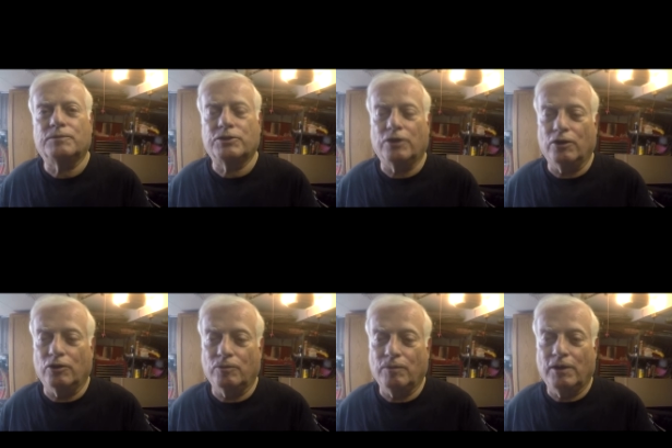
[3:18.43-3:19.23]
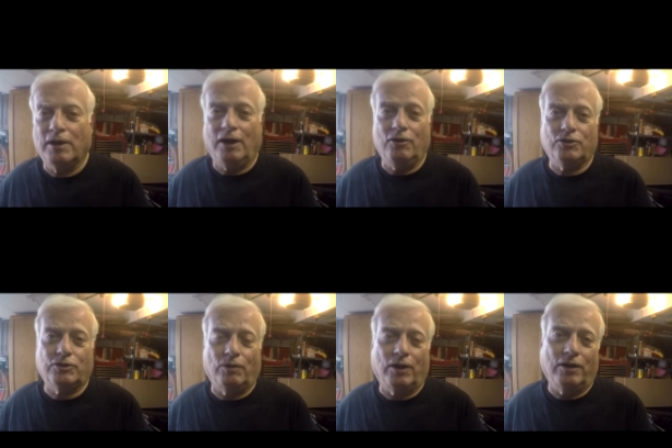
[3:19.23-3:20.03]
So I looked
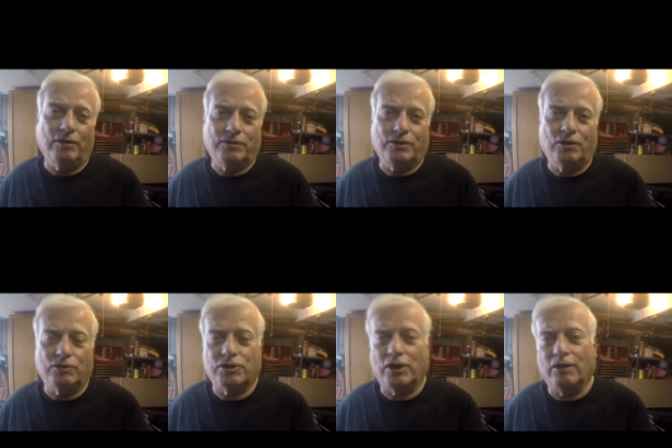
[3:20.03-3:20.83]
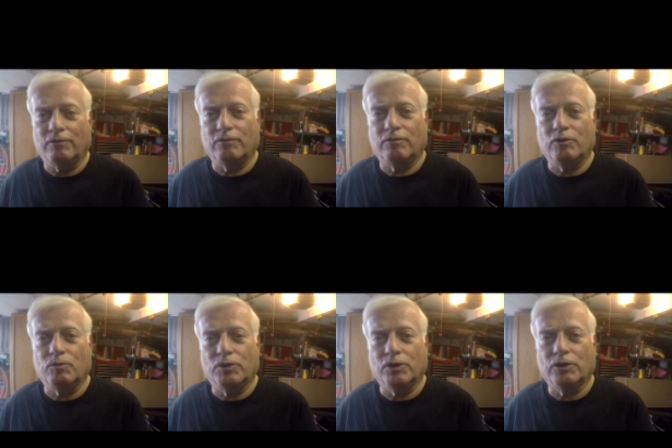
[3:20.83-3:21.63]
around, you know, should I
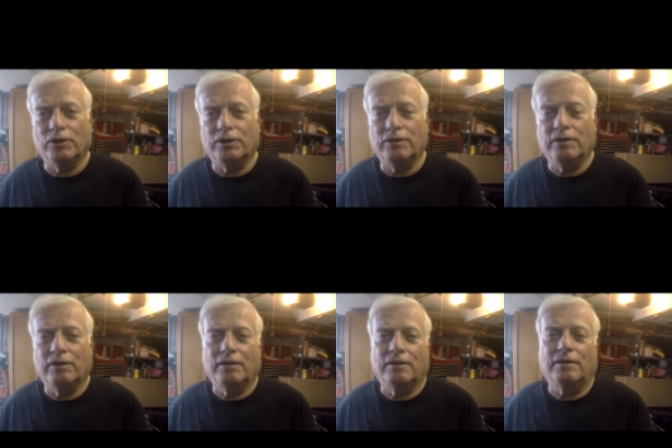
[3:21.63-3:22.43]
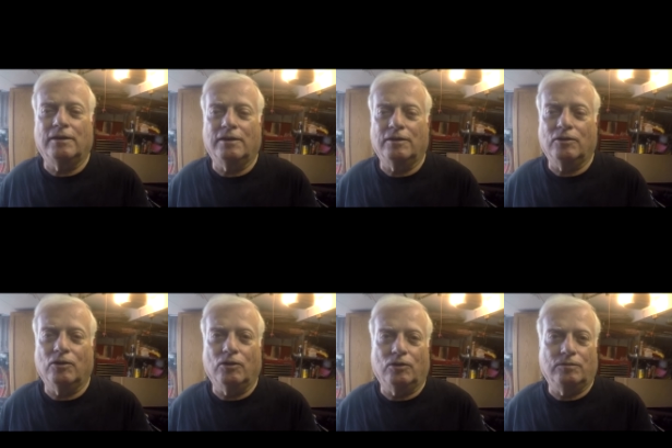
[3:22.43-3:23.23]
rebuild it
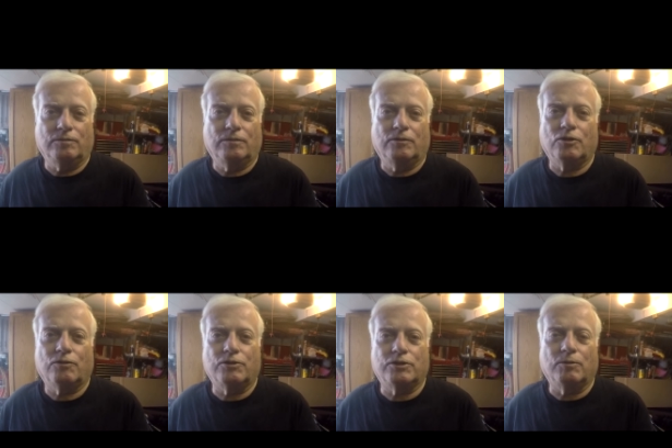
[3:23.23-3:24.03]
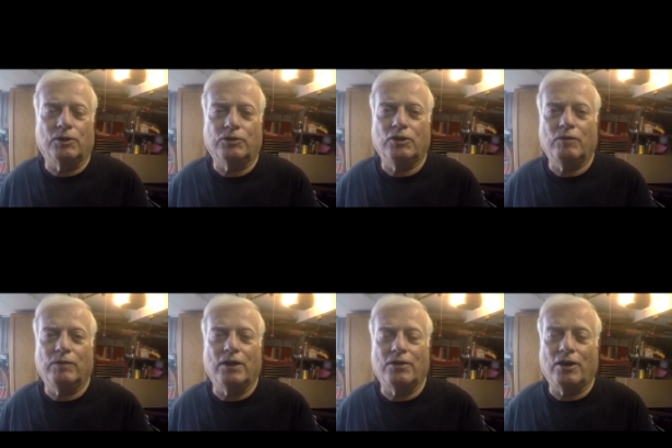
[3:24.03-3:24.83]
or look for some alternative?
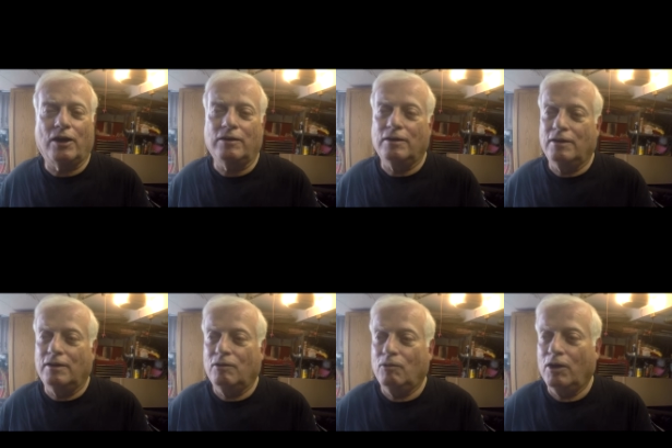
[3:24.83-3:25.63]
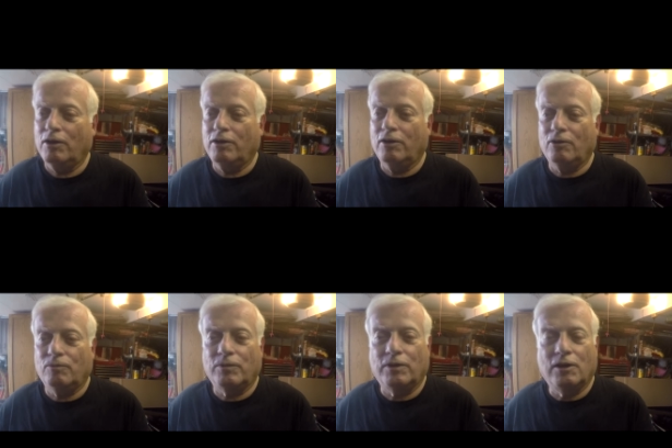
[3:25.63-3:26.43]
And I thought, well, you
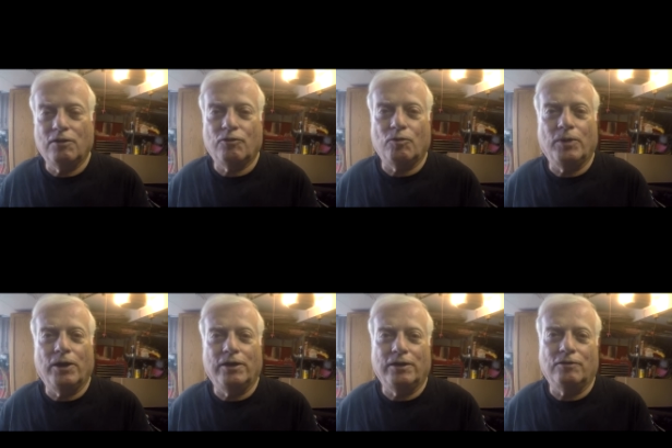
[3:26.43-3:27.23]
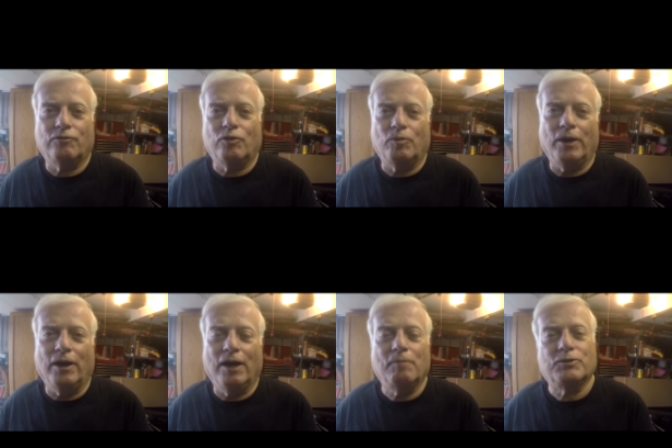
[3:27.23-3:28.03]
know, in for a penny, in for a pound.